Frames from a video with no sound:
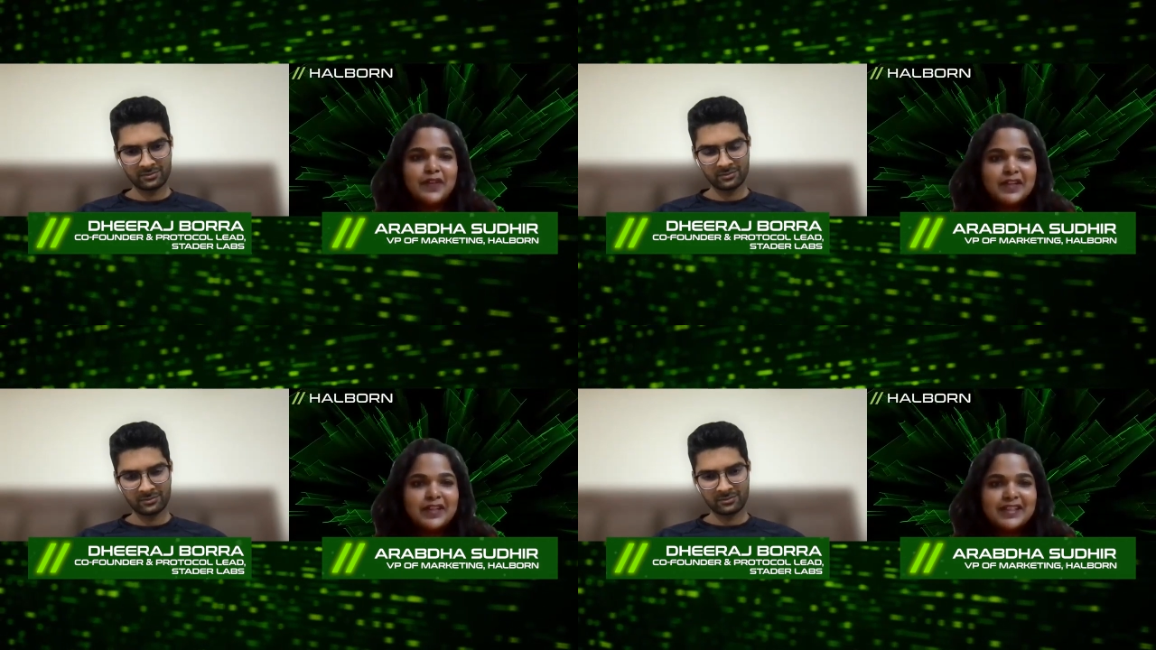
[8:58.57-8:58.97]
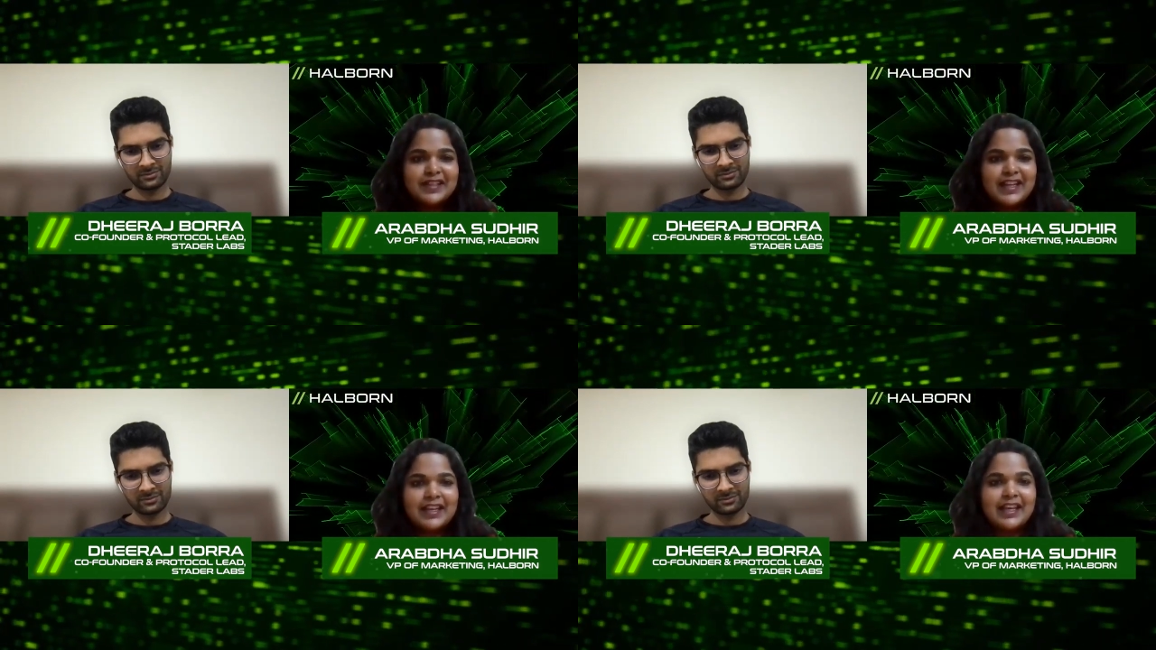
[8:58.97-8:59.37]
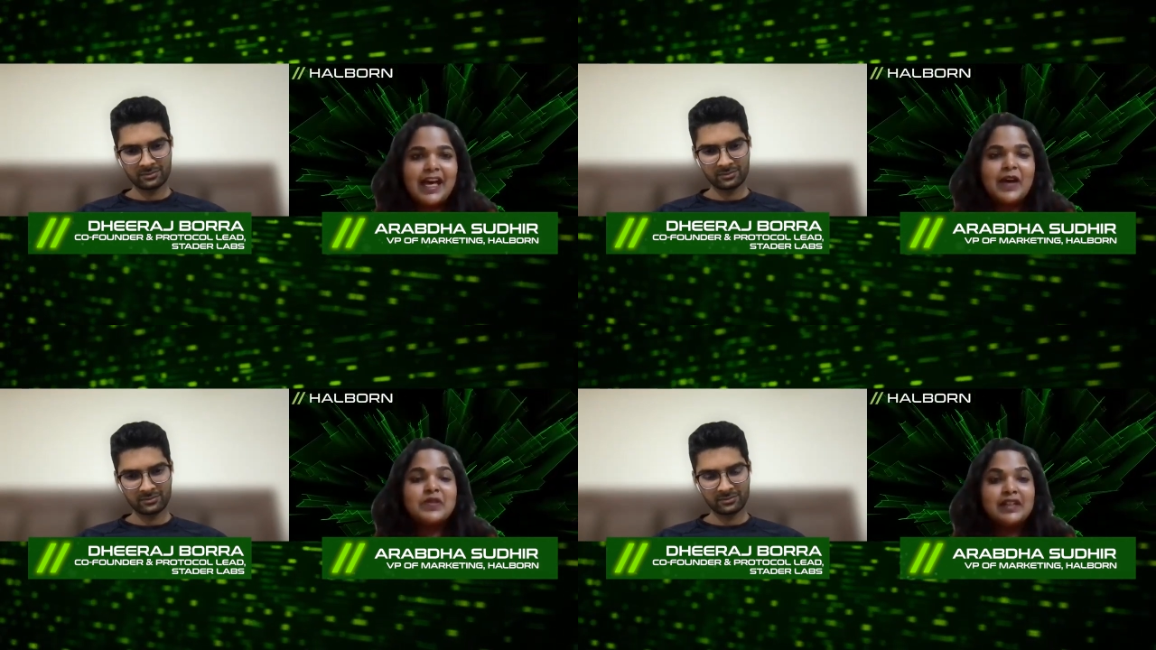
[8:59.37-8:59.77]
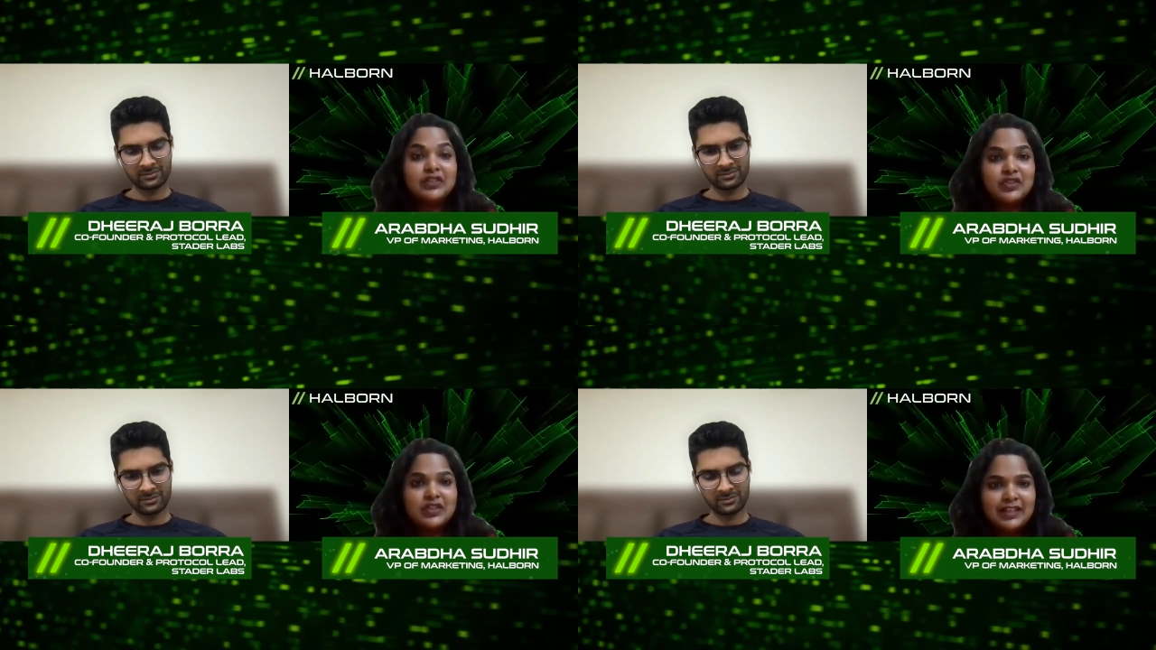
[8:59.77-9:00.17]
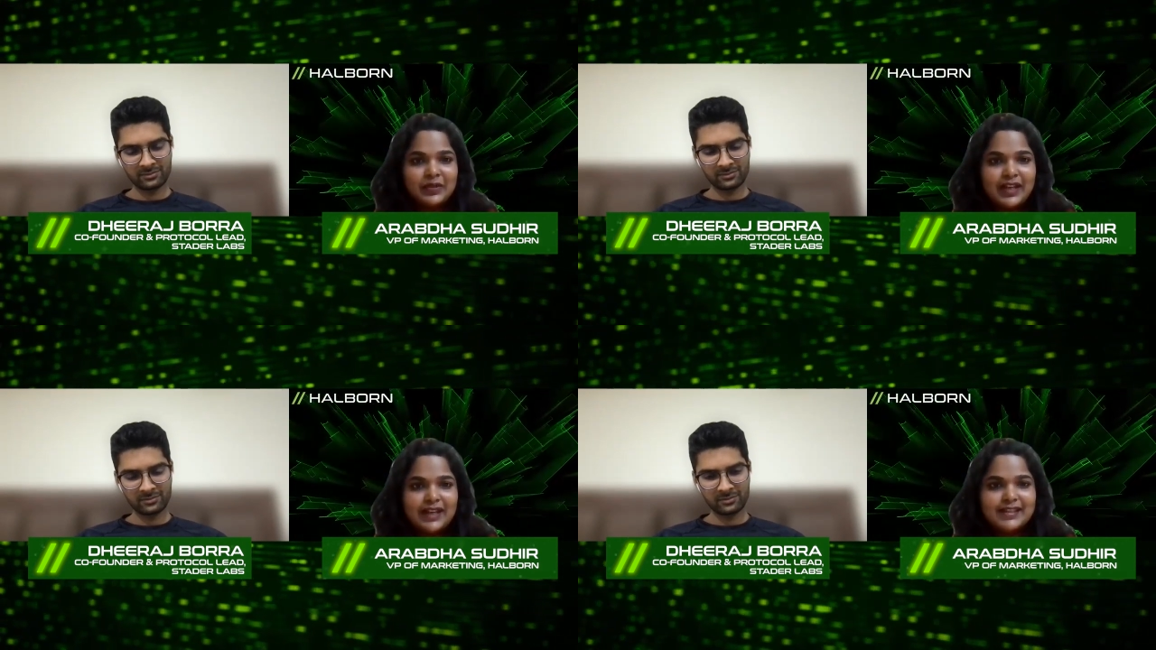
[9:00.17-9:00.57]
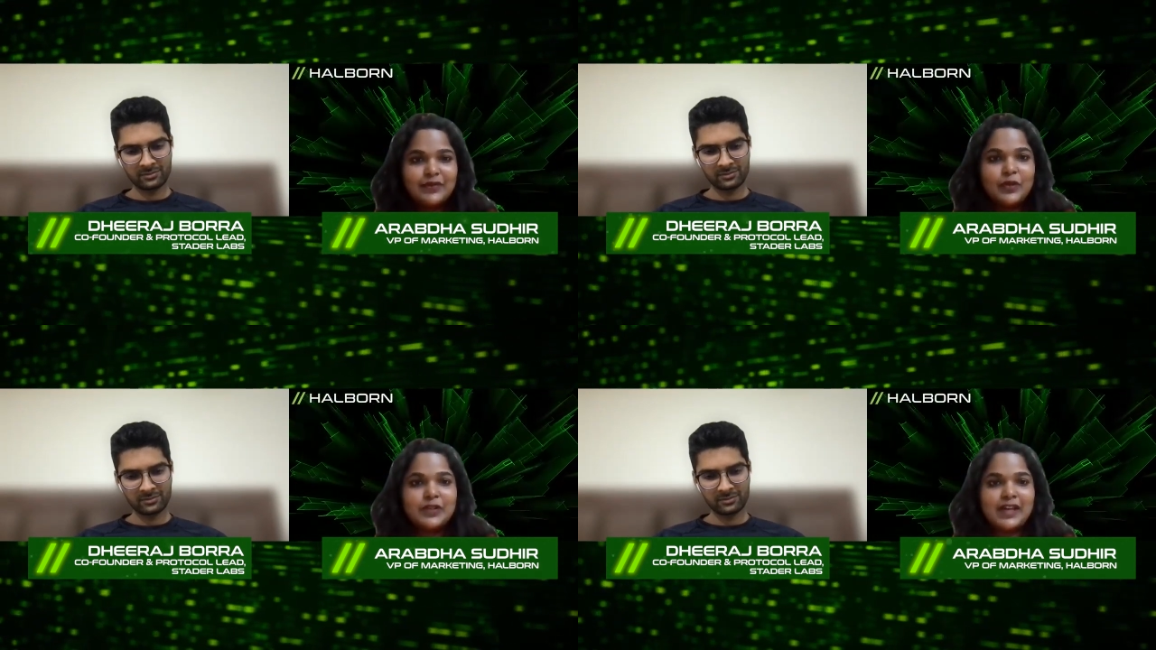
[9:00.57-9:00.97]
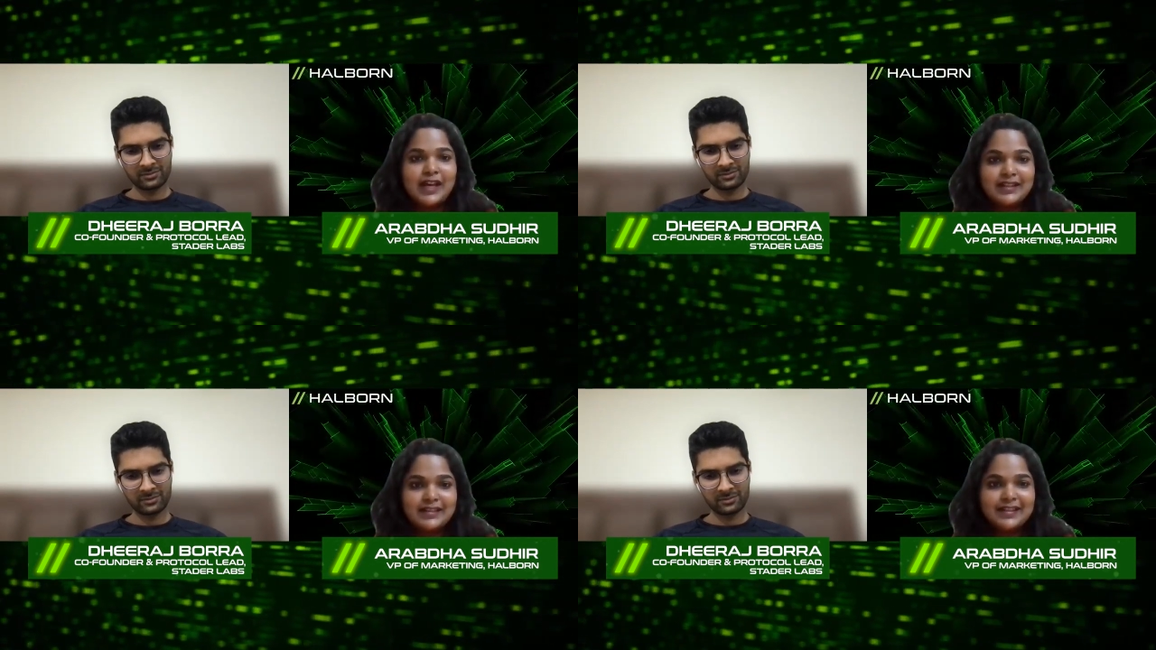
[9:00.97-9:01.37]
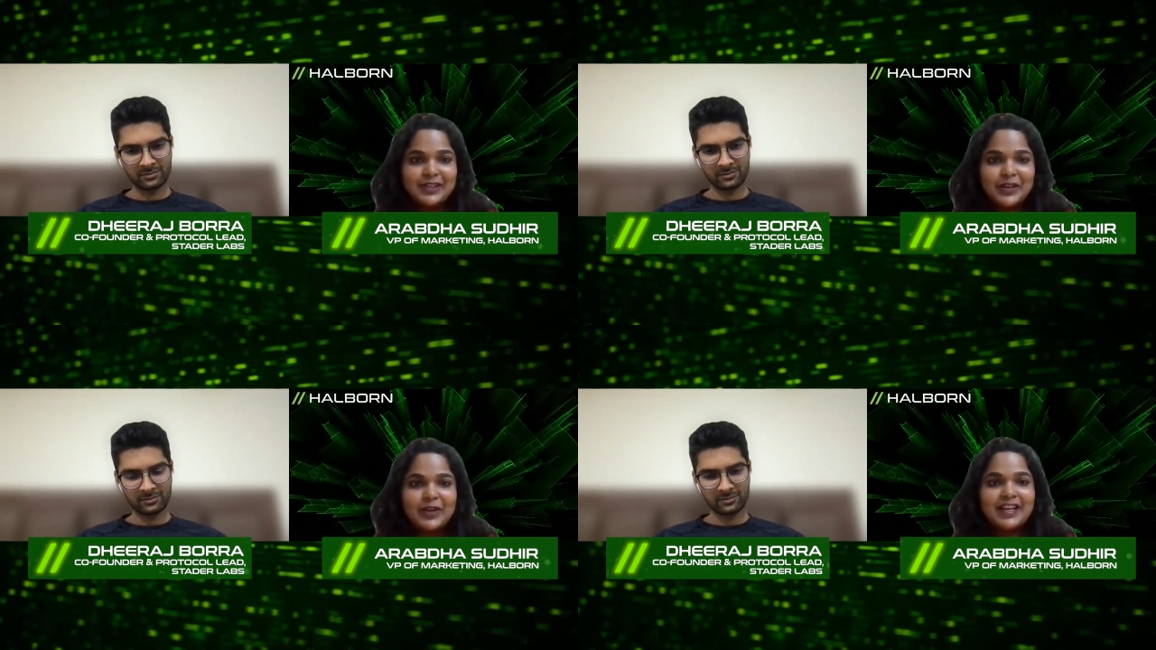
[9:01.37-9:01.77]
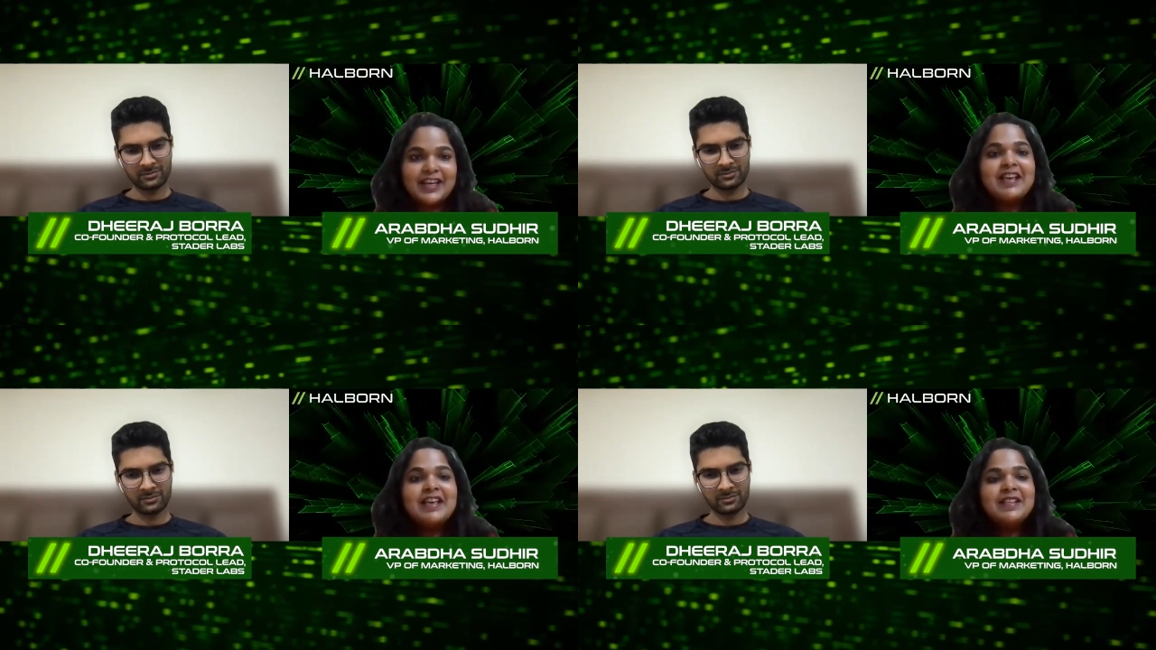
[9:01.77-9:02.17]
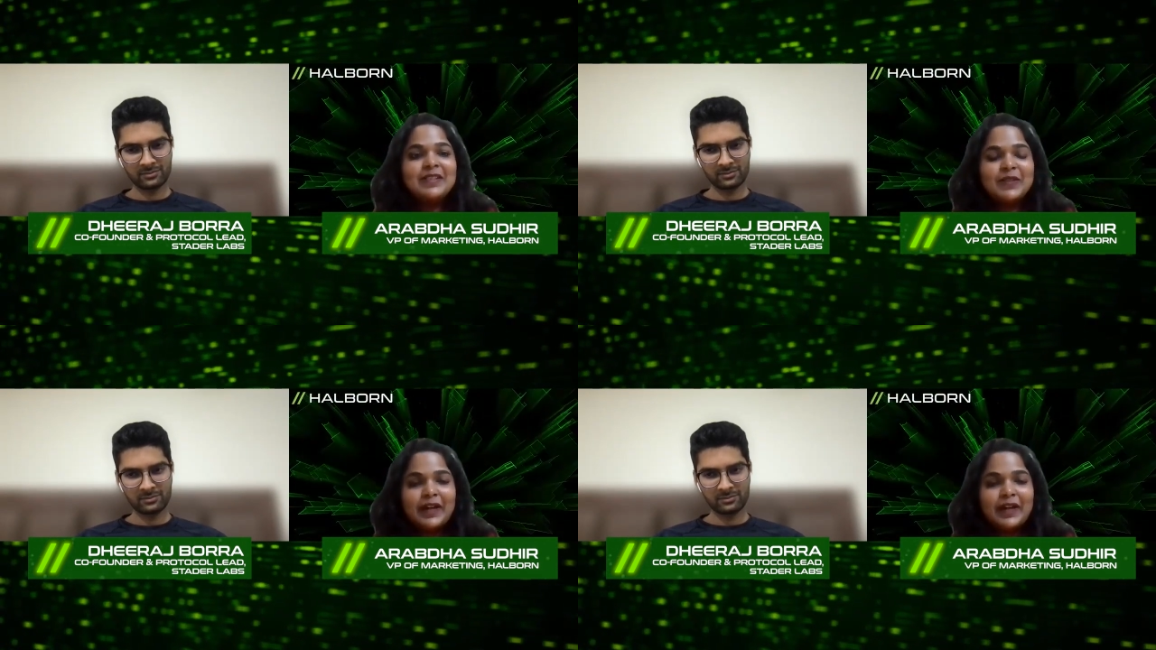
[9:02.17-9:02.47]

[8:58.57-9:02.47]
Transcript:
Speaker 1: of understanding how diligently you guys have also handled security.